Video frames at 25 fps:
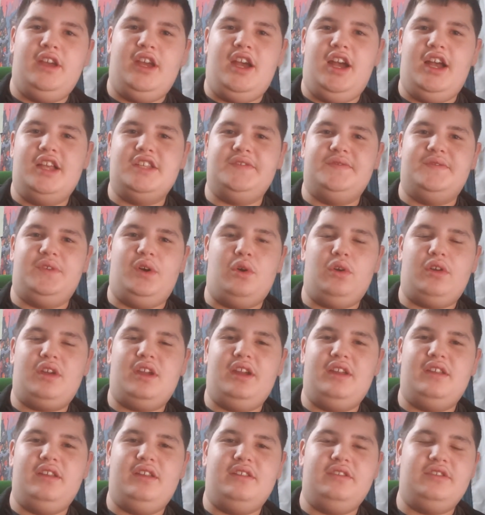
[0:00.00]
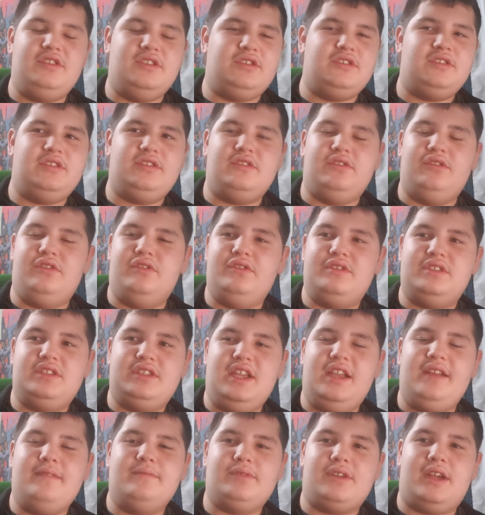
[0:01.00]
as Vulkan just
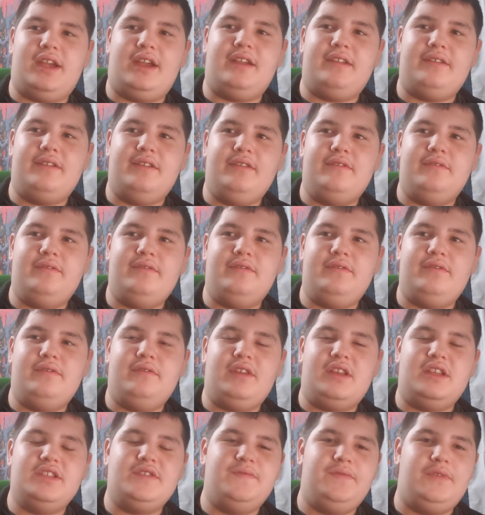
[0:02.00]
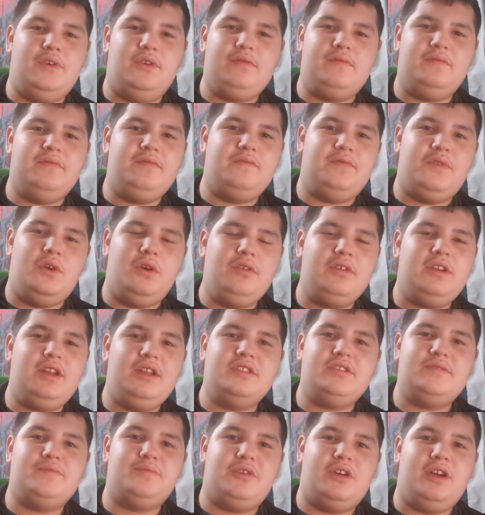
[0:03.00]
seems like, because Vul-
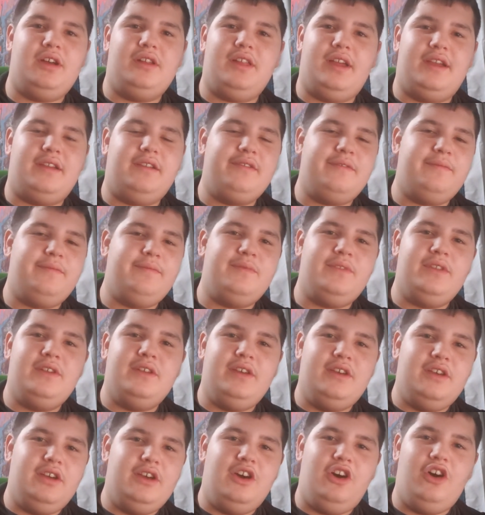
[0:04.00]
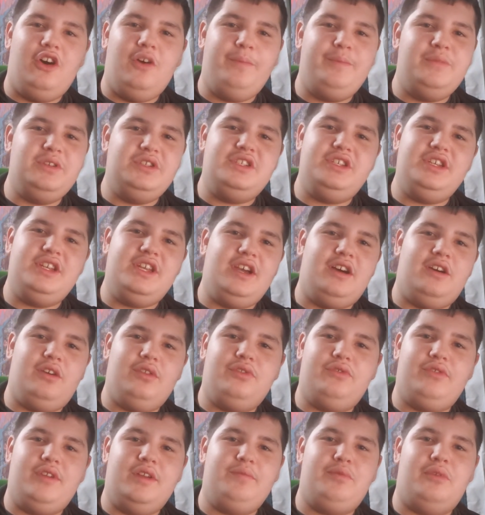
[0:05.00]
Vulkan's probably like
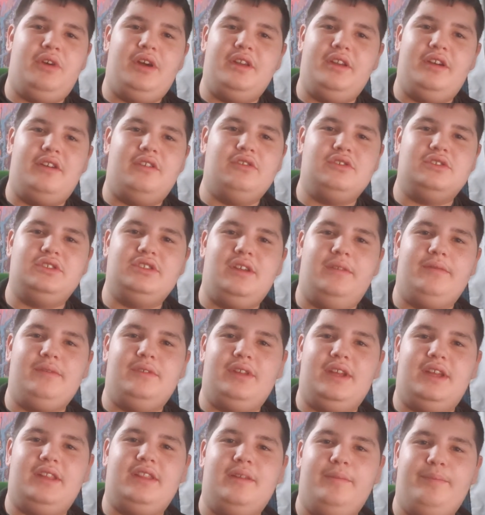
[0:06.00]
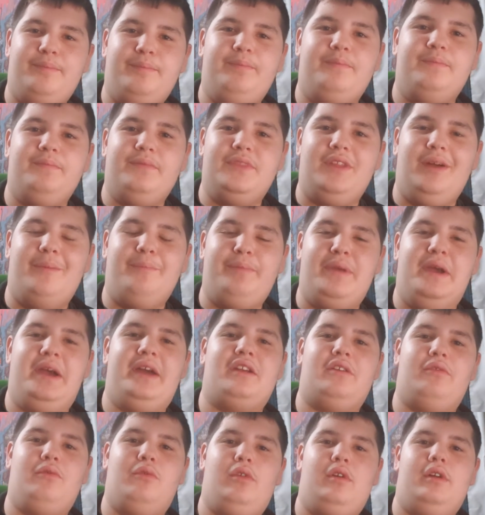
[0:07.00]
OpenGL 3.0 or something, like the the
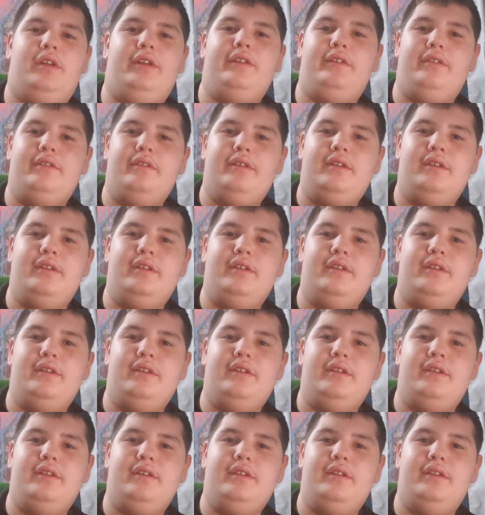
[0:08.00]
better one.